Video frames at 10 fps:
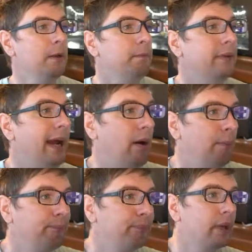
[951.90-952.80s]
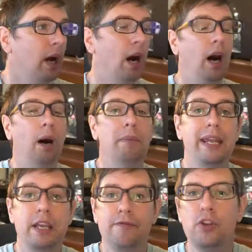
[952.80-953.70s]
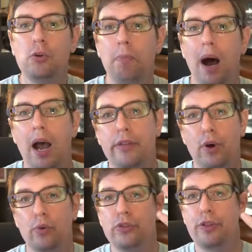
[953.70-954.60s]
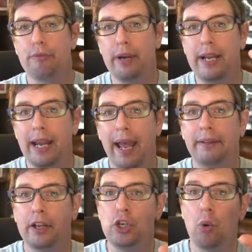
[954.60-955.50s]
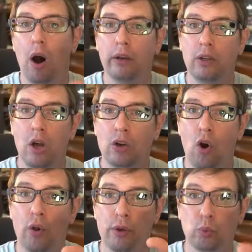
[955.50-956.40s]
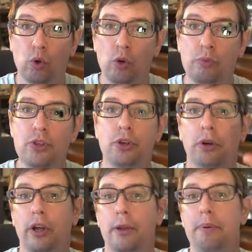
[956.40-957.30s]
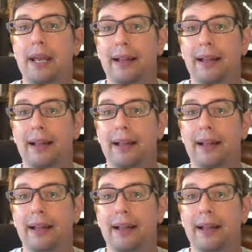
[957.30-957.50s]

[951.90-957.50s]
Now, if you buy those 3 and then you unlock all the rooms, you're going to be at